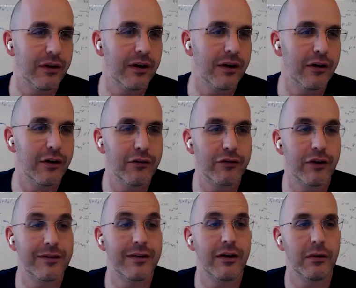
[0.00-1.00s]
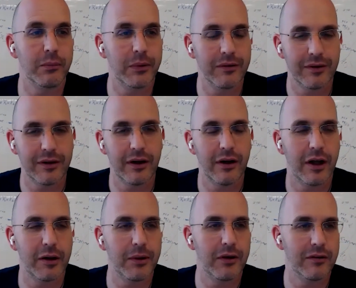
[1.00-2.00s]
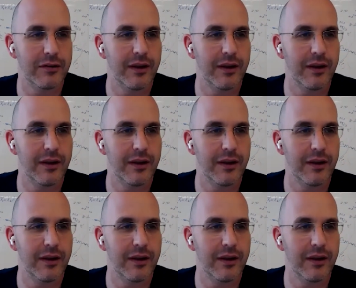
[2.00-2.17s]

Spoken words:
of a single reason, and not because